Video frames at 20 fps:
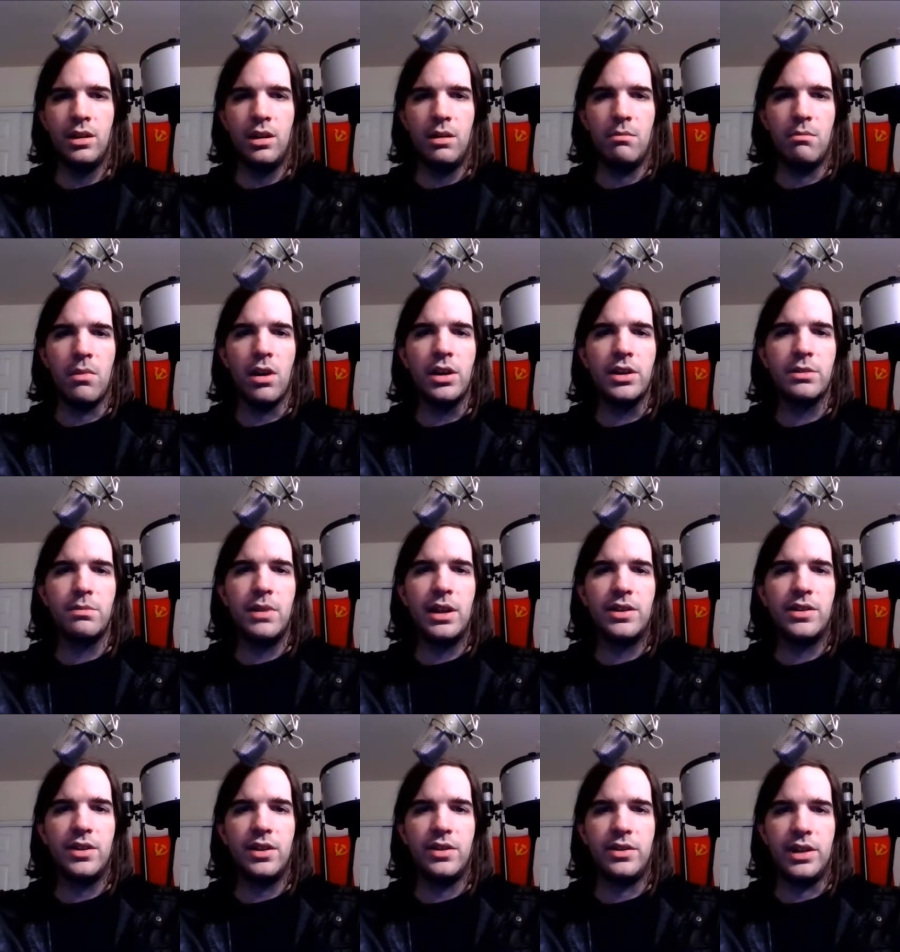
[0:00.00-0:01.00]
Marx makes
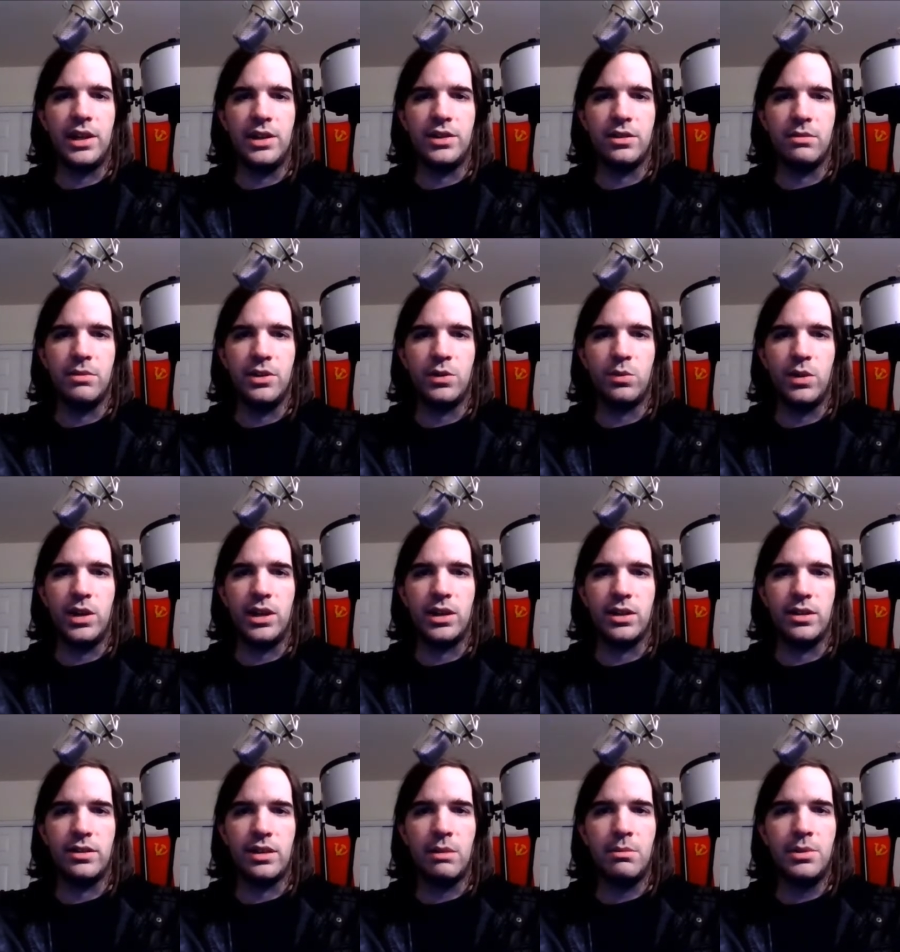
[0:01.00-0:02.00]
a distinction between
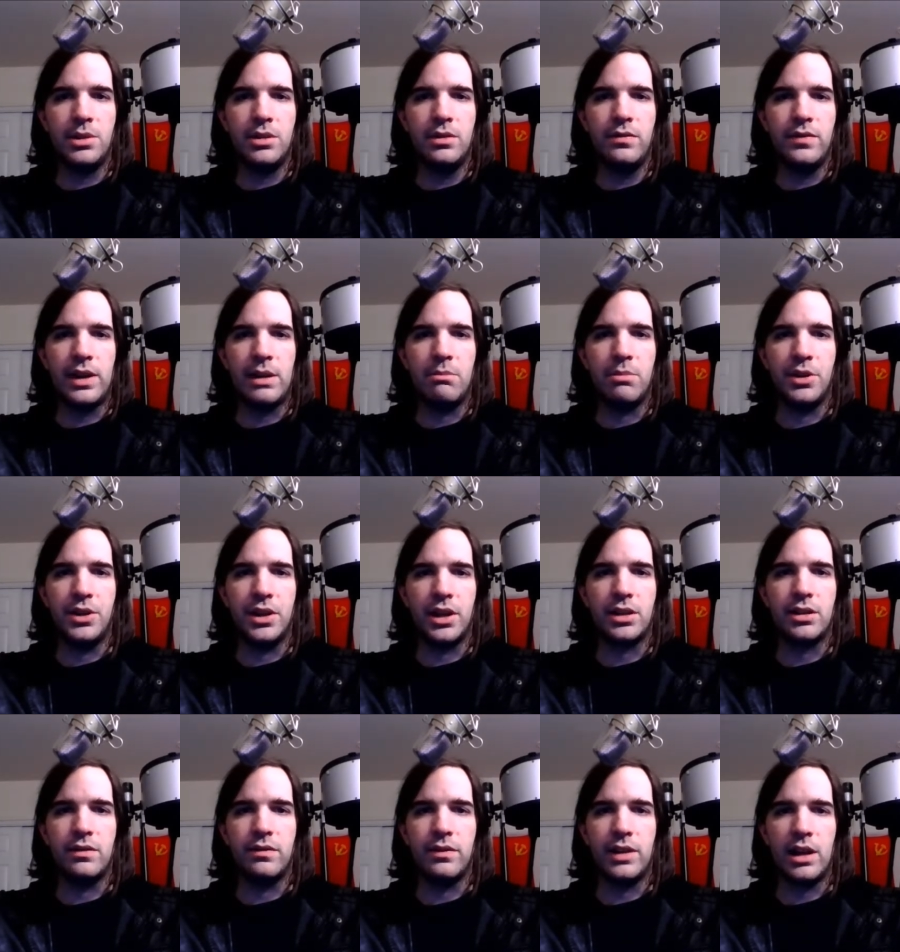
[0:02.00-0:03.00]
consumptive and
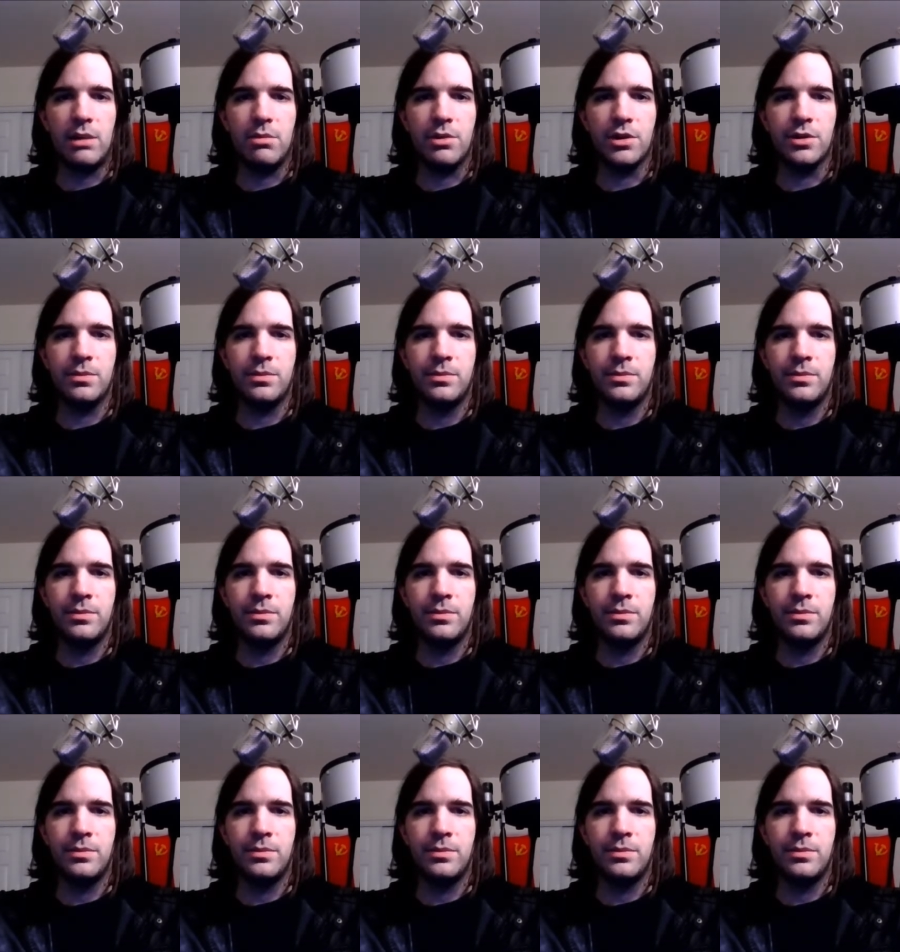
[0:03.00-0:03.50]
productive labor.